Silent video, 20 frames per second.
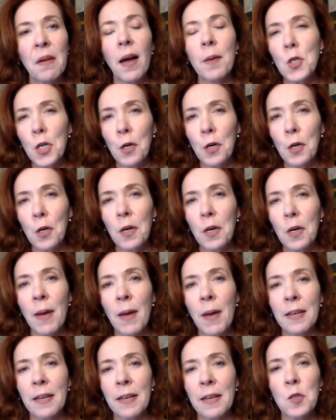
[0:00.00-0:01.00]
I'm
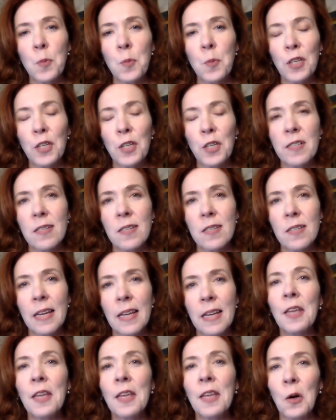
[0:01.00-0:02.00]
sharing my
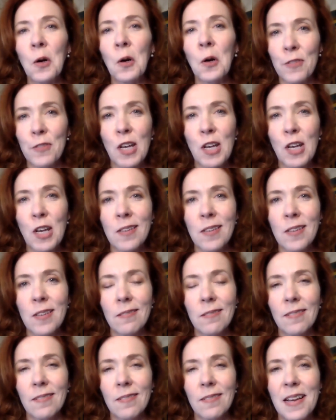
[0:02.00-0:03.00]
experiences in the art of
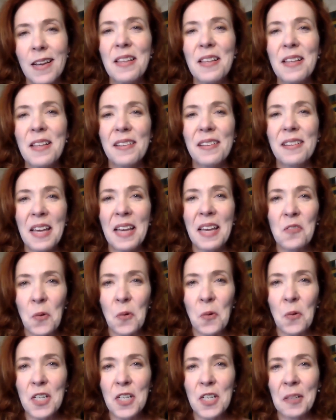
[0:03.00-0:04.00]
adjusting.
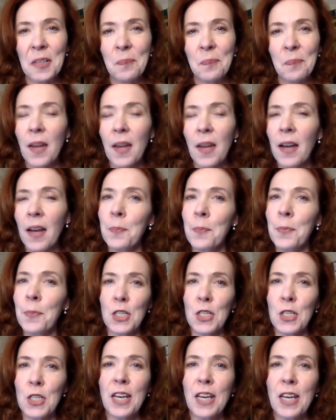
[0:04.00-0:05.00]
Thank you for watching. I
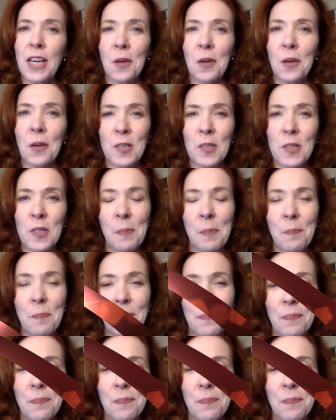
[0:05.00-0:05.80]
appreciate your time.